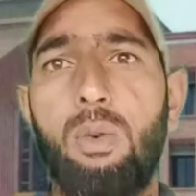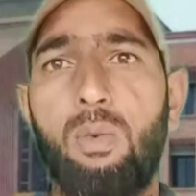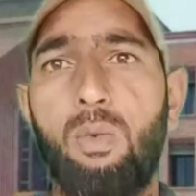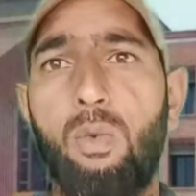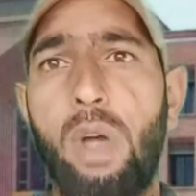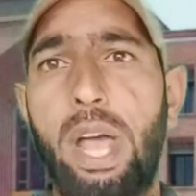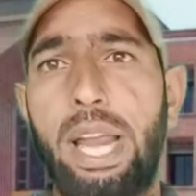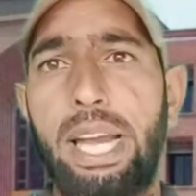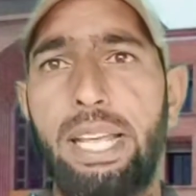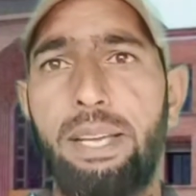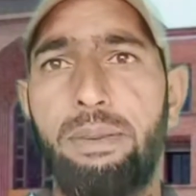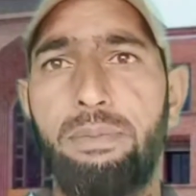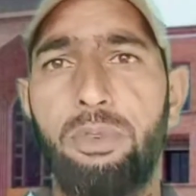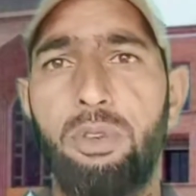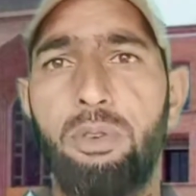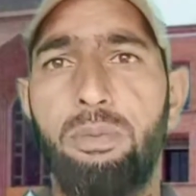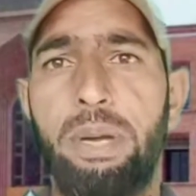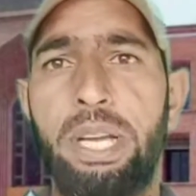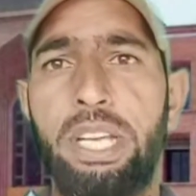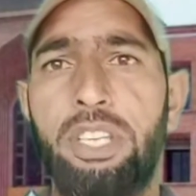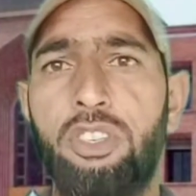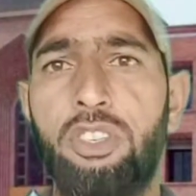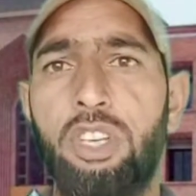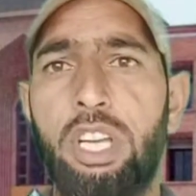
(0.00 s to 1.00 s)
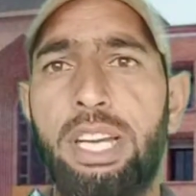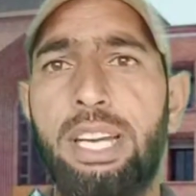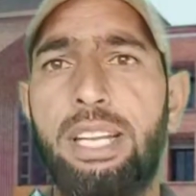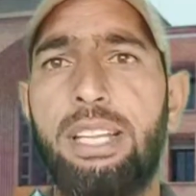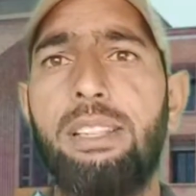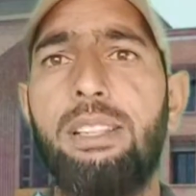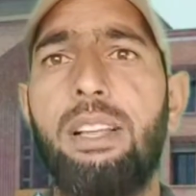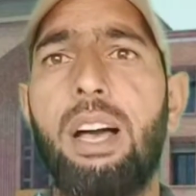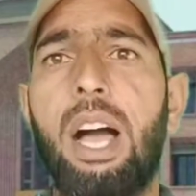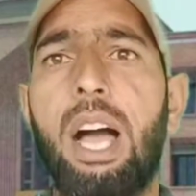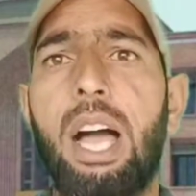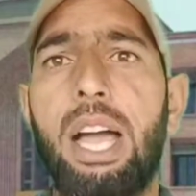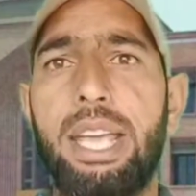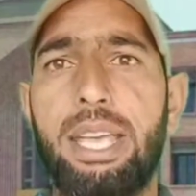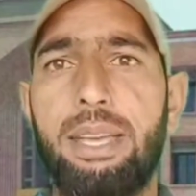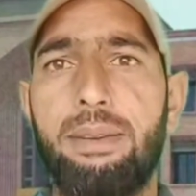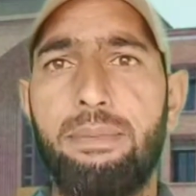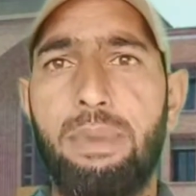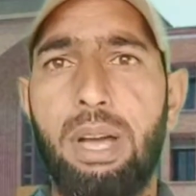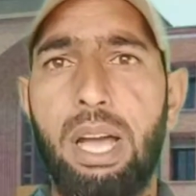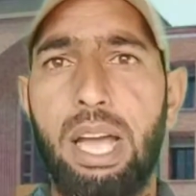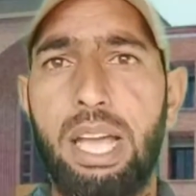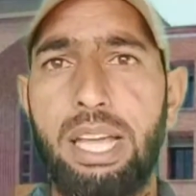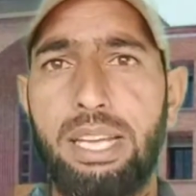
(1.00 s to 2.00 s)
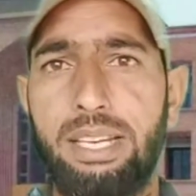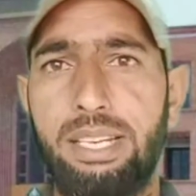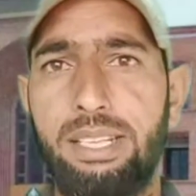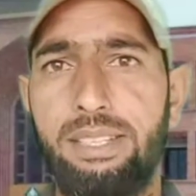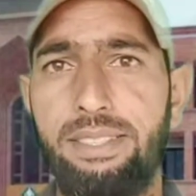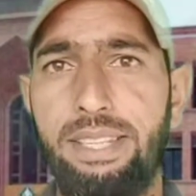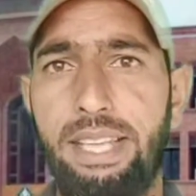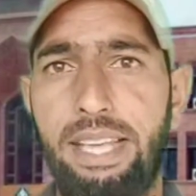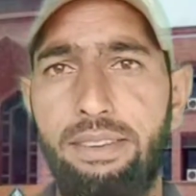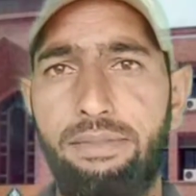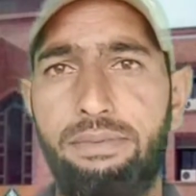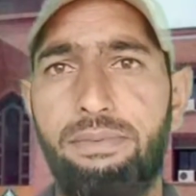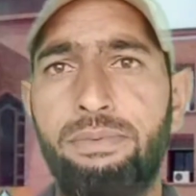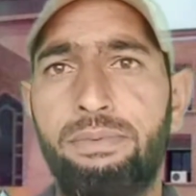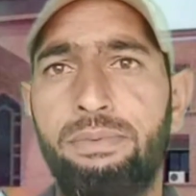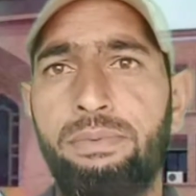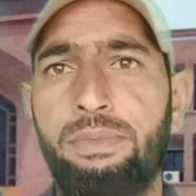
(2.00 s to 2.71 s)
Welcome to my channel. I am Idress Dev.